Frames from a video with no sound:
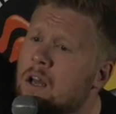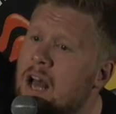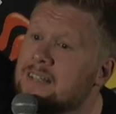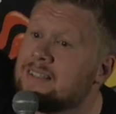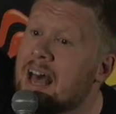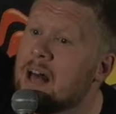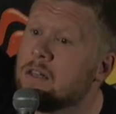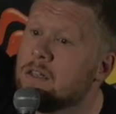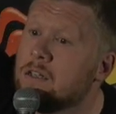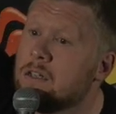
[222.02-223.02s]

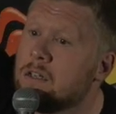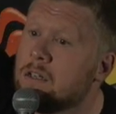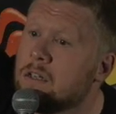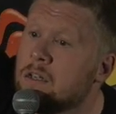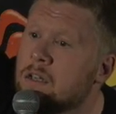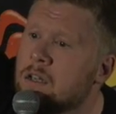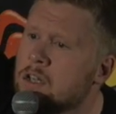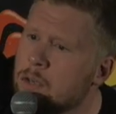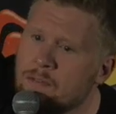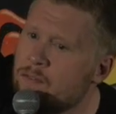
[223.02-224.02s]
Adele.
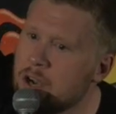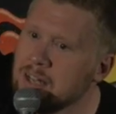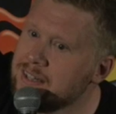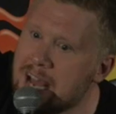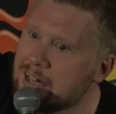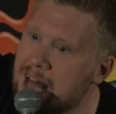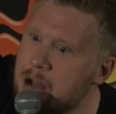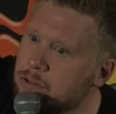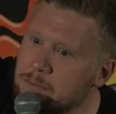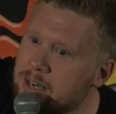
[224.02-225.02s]
You were fucking dead
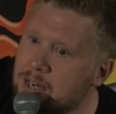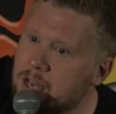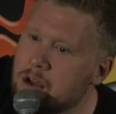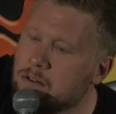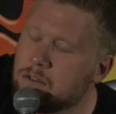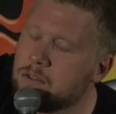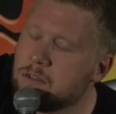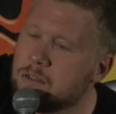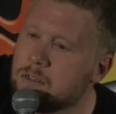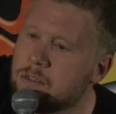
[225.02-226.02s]
loud a minute ago. Eh?
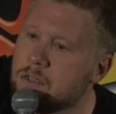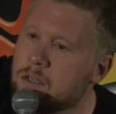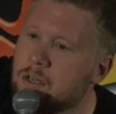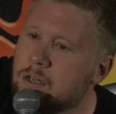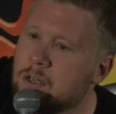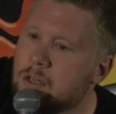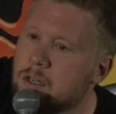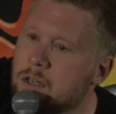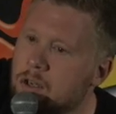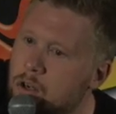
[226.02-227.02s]

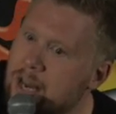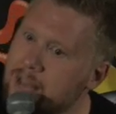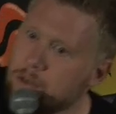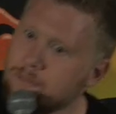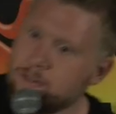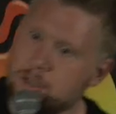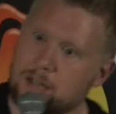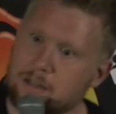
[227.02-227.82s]
All right, love. Fuck